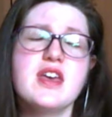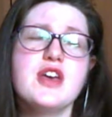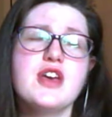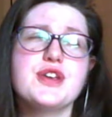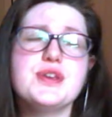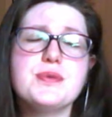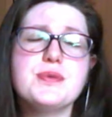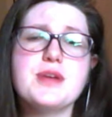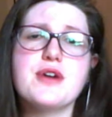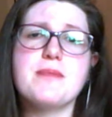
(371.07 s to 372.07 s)
You know
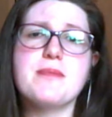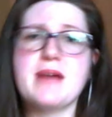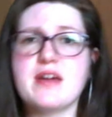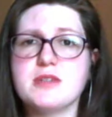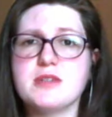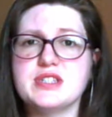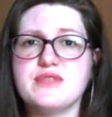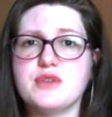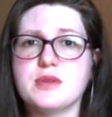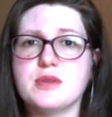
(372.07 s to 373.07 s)
backwards and
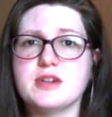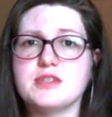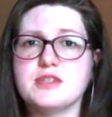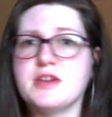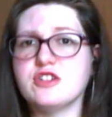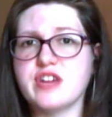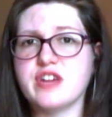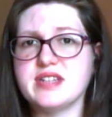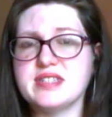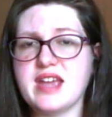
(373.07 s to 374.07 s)
forwards what you're trying to
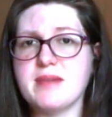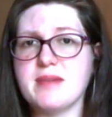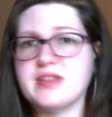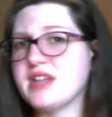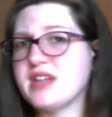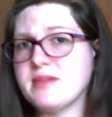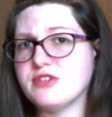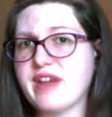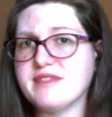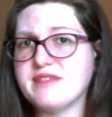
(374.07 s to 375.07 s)
say by the time your
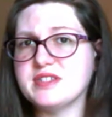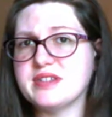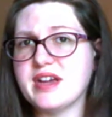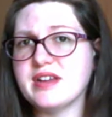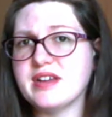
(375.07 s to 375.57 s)
draft is done.